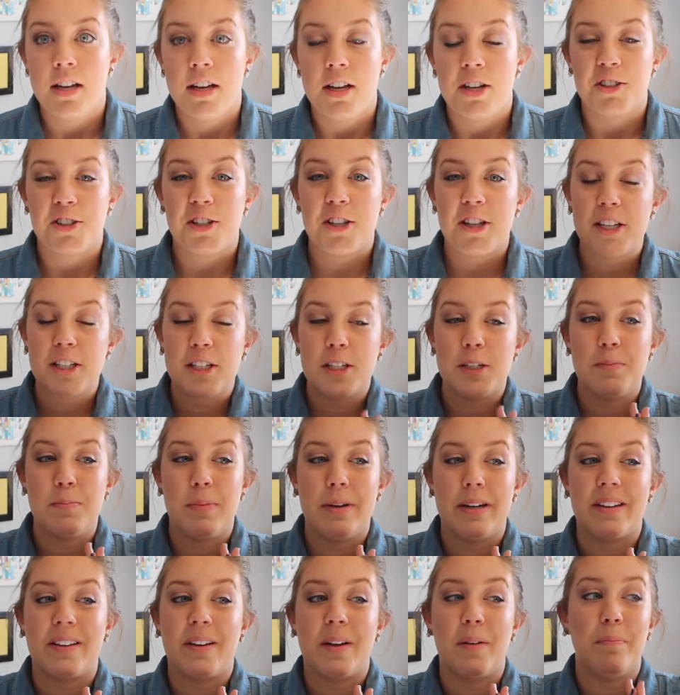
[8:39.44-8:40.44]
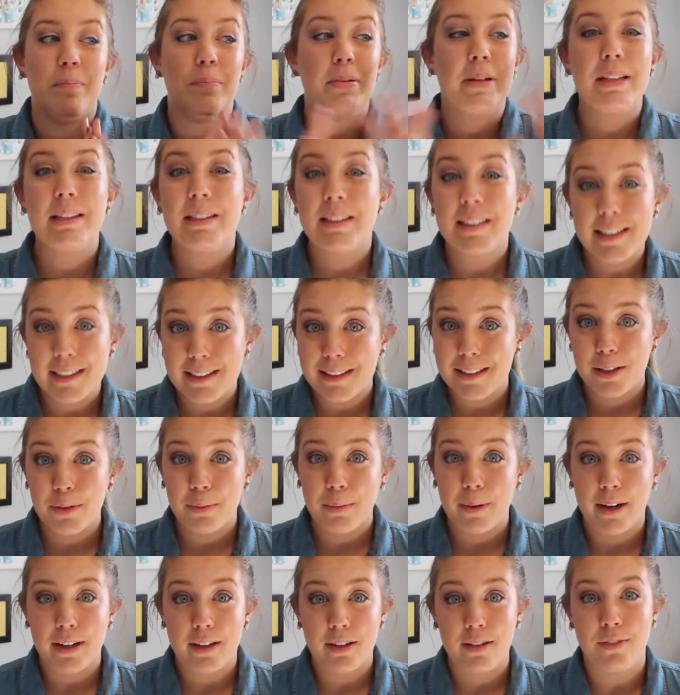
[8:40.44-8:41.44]
So this has been a completely
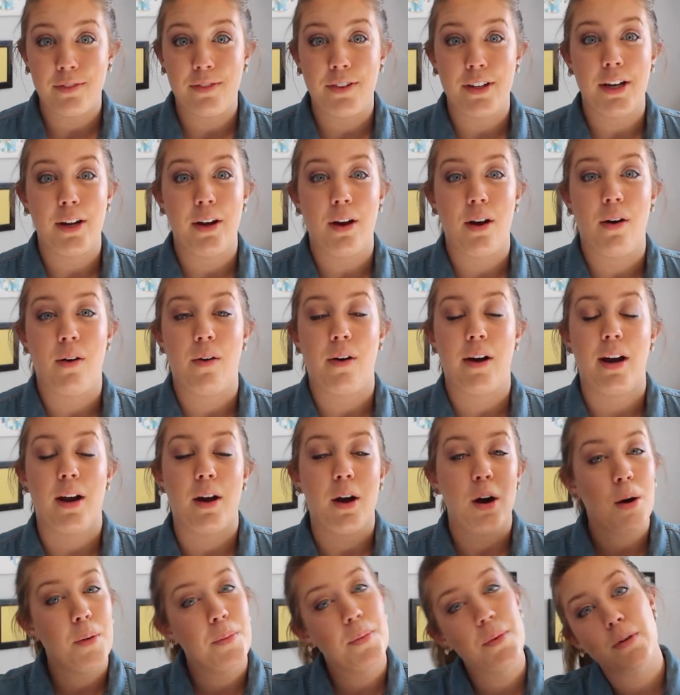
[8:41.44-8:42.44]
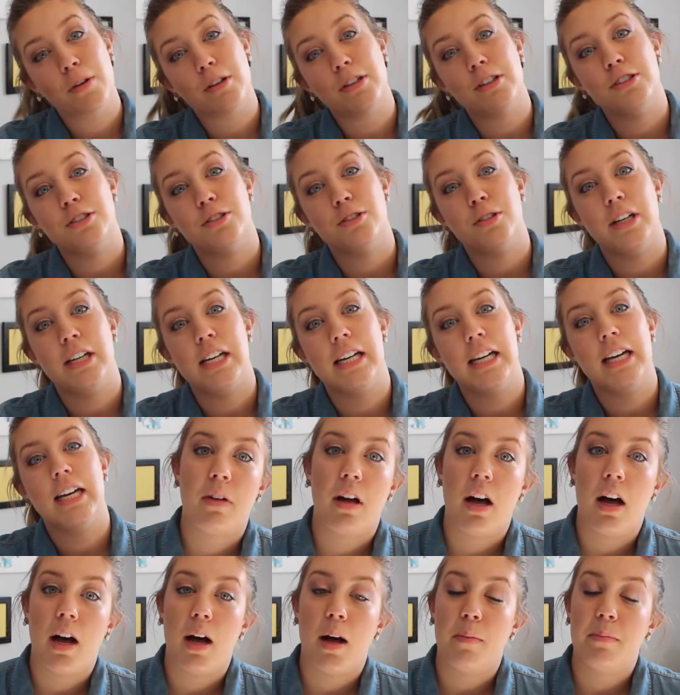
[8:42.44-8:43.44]
random video, and I hope you all enjoyed it.
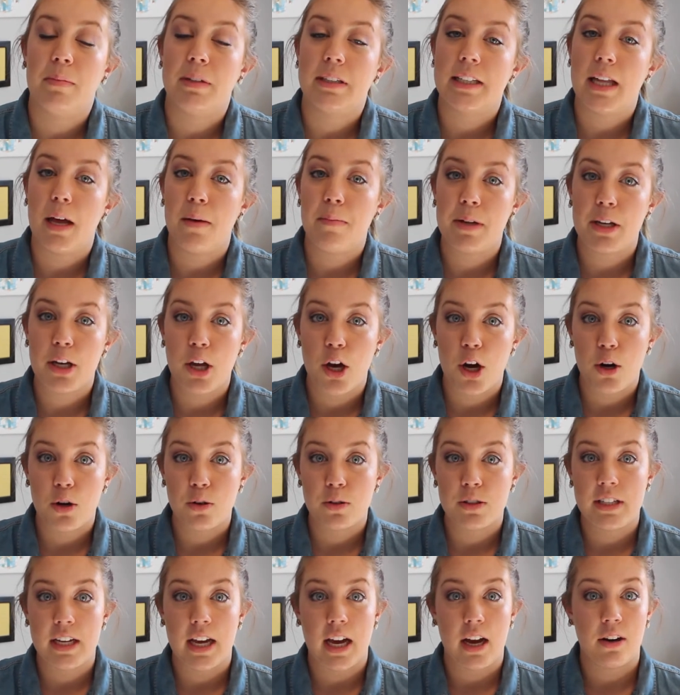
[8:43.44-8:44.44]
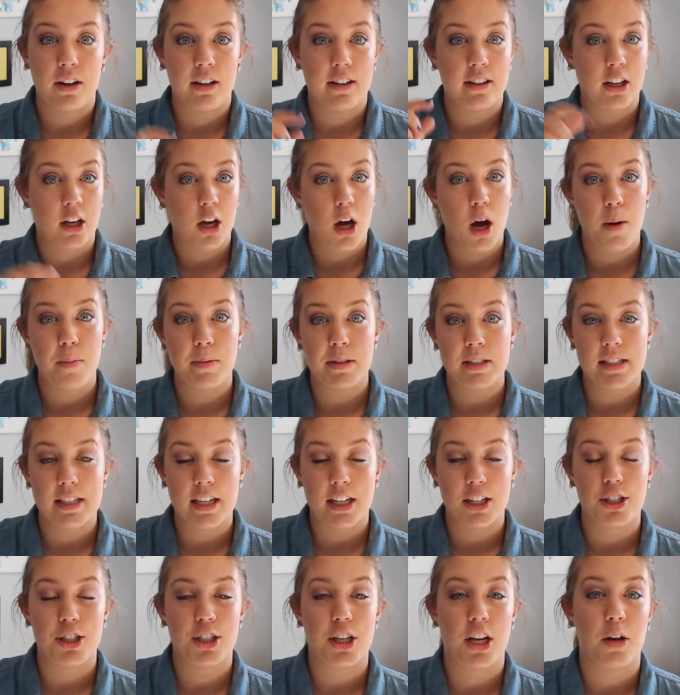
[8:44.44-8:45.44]
Let me know down in the comment
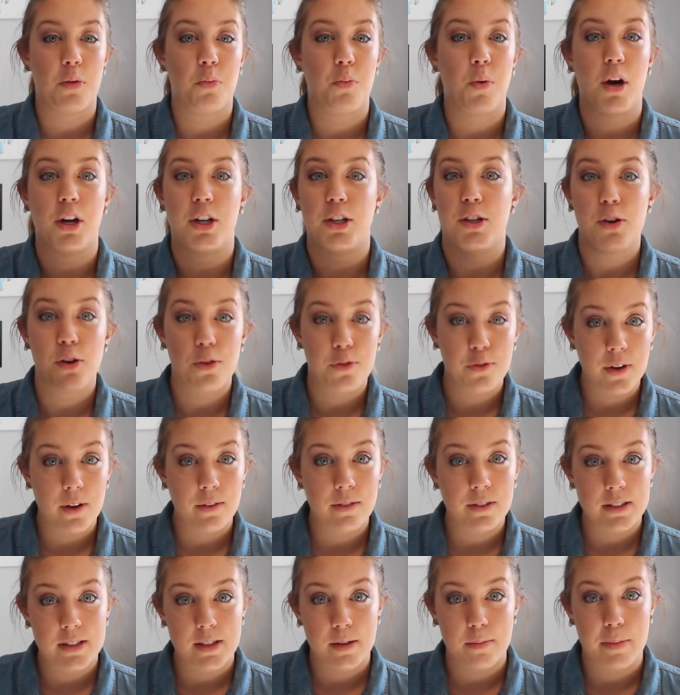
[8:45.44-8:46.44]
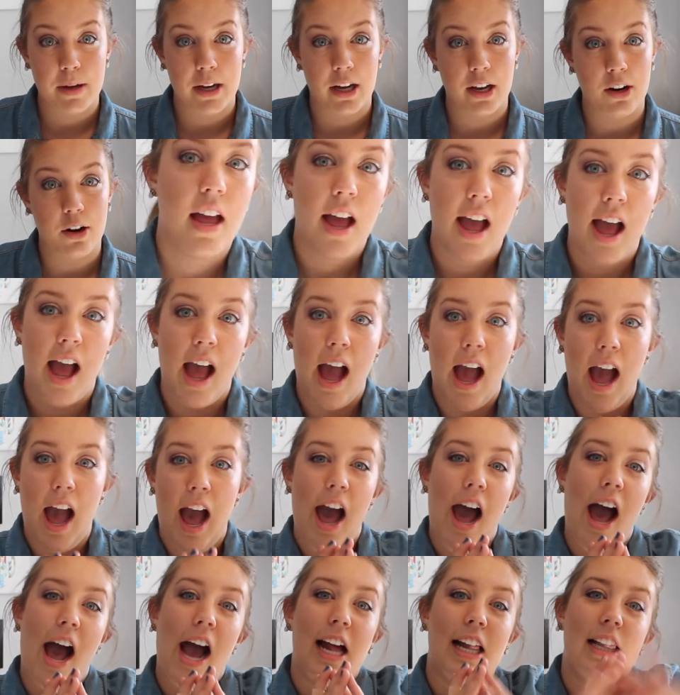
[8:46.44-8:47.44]
section what your favorites have been.
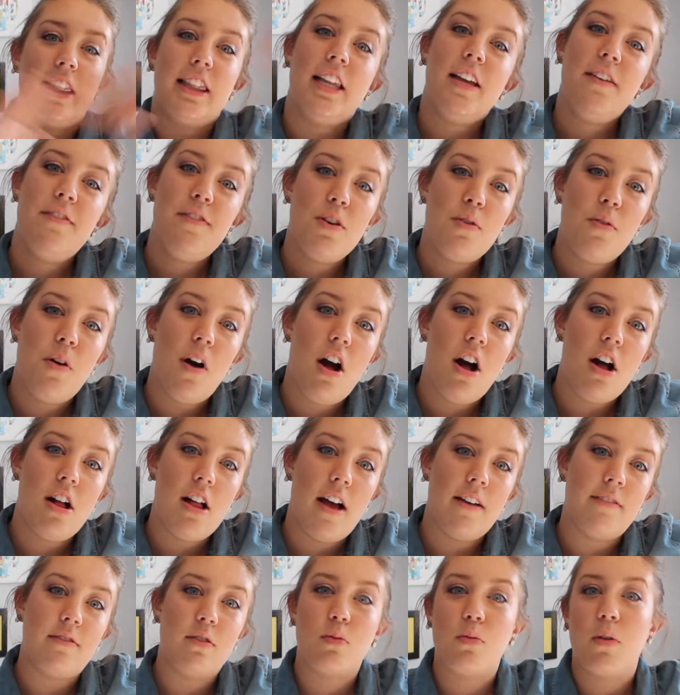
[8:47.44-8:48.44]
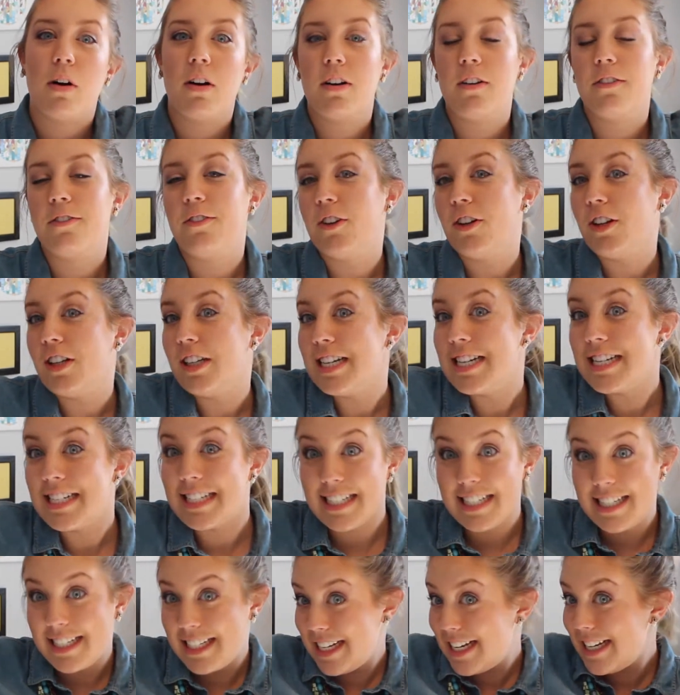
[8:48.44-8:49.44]
I love you all. Have a wonderful
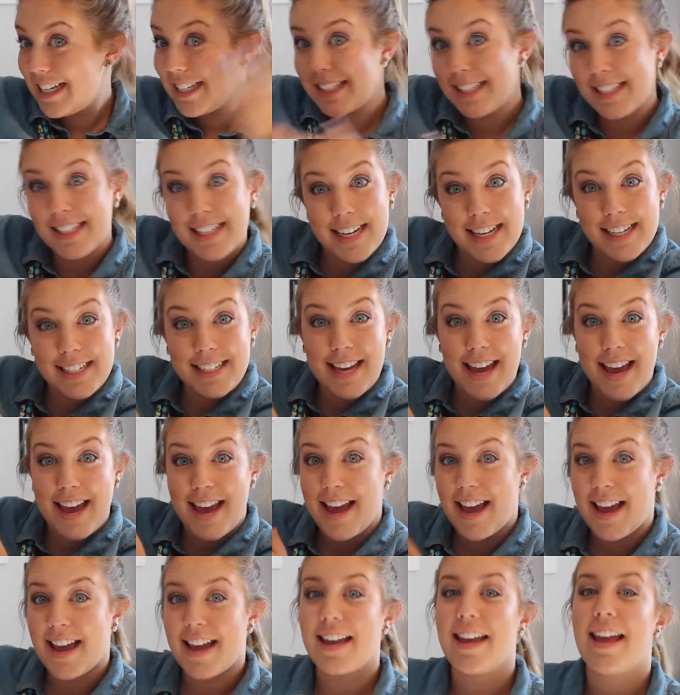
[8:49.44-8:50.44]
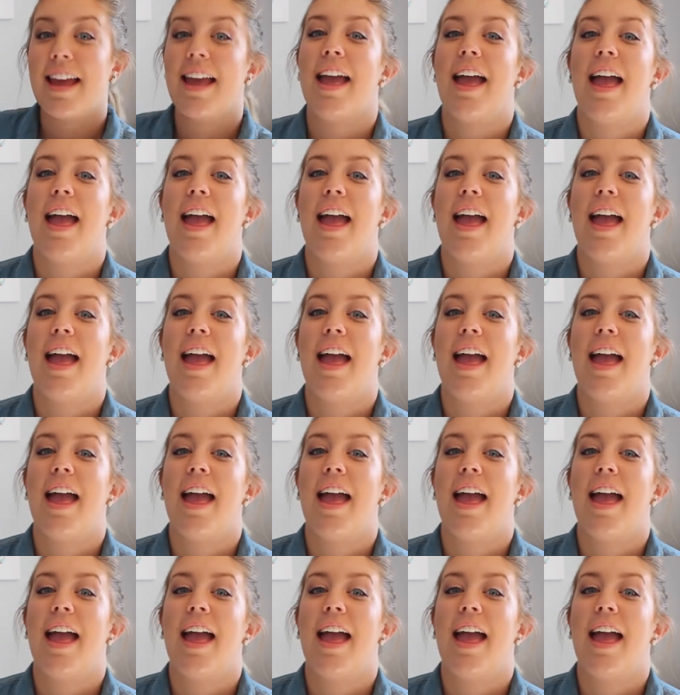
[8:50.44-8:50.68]
Disney day.